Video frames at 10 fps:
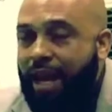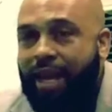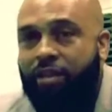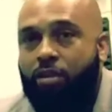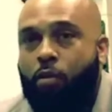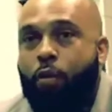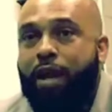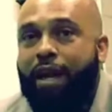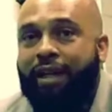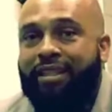And so
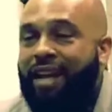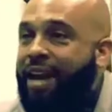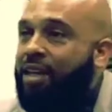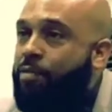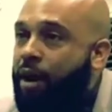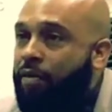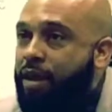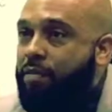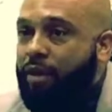we're excited about that